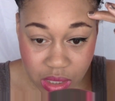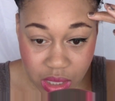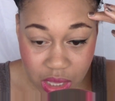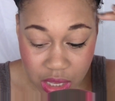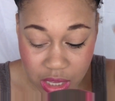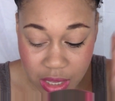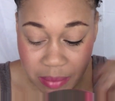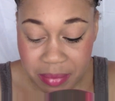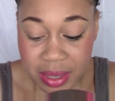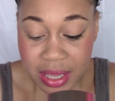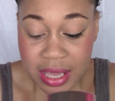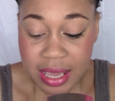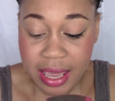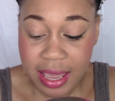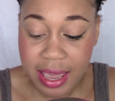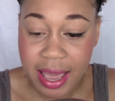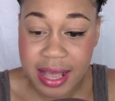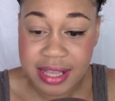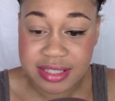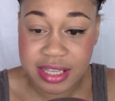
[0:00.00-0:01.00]
Um,
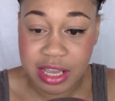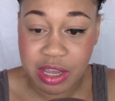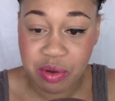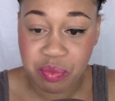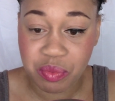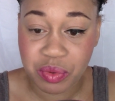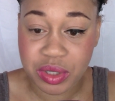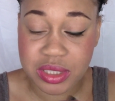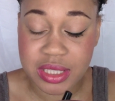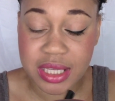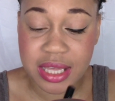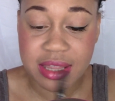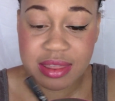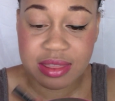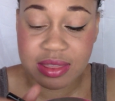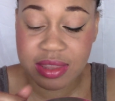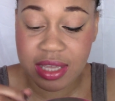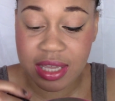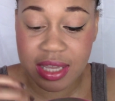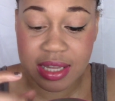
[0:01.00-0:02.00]
it has a really
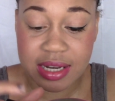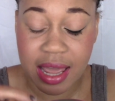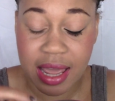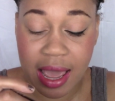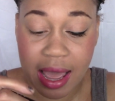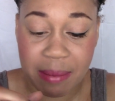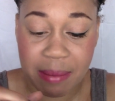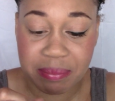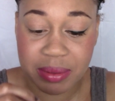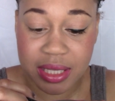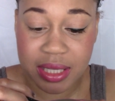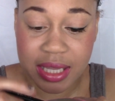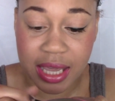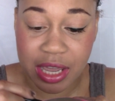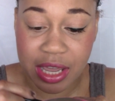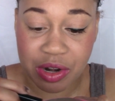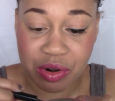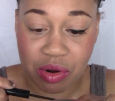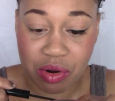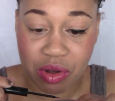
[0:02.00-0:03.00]
thin
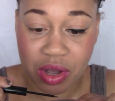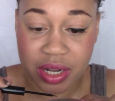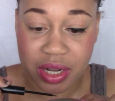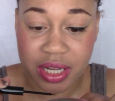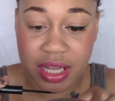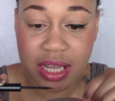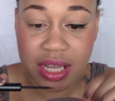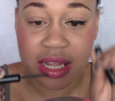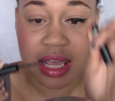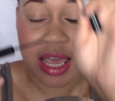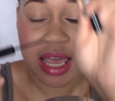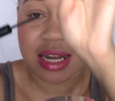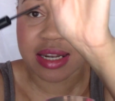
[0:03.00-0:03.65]
applicator on it,